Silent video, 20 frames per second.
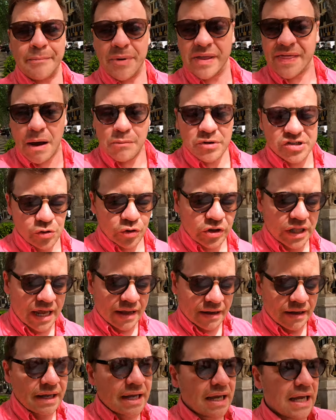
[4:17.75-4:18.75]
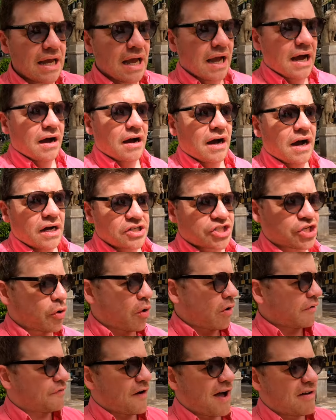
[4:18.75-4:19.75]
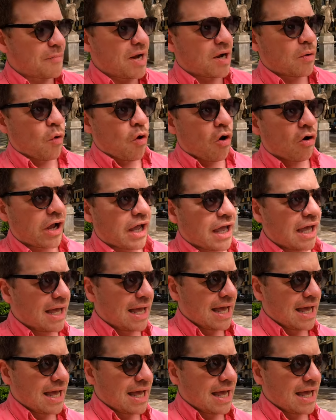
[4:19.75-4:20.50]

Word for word: I mean, that was only a short five minute walk.